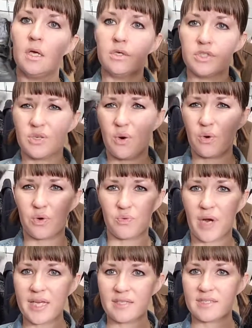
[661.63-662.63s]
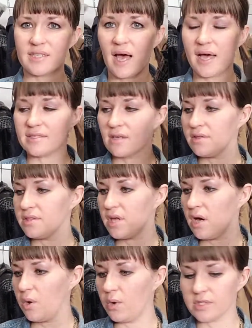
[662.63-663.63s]
So great size on
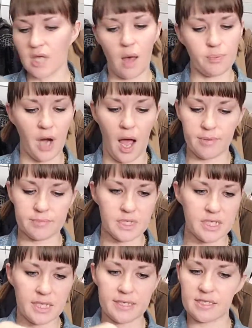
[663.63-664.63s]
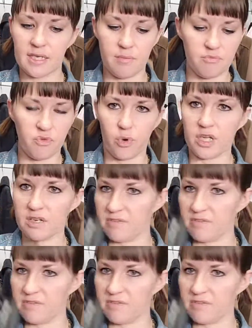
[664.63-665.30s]
those. I'll probably list them 40 to